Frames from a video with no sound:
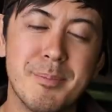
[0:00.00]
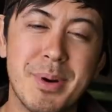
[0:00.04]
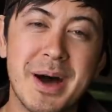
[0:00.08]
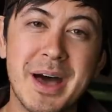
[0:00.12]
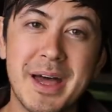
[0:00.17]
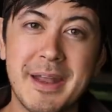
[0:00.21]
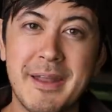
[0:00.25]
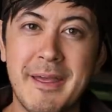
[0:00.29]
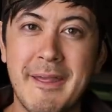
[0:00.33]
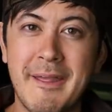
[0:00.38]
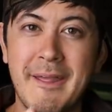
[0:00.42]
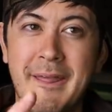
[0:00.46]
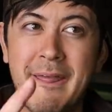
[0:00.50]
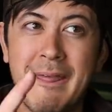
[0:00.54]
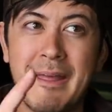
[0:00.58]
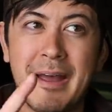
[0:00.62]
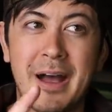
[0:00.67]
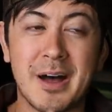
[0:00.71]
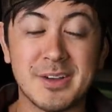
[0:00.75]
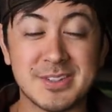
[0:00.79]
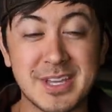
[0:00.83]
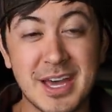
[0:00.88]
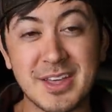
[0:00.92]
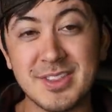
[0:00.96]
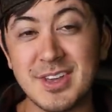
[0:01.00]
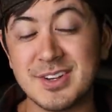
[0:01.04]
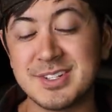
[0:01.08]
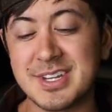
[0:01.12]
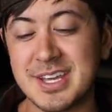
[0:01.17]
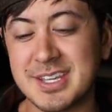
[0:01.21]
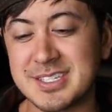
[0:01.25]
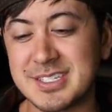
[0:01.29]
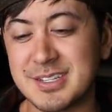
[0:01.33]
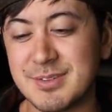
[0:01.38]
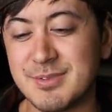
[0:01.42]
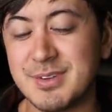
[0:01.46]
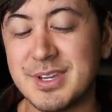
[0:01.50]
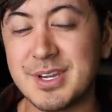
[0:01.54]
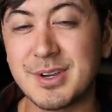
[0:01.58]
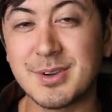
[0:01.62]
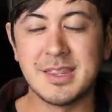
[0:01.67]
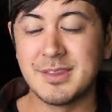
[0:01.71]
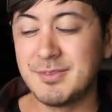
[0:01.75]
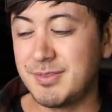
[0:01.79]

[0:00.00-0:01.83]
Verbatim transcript: But I was out there testing vehicles,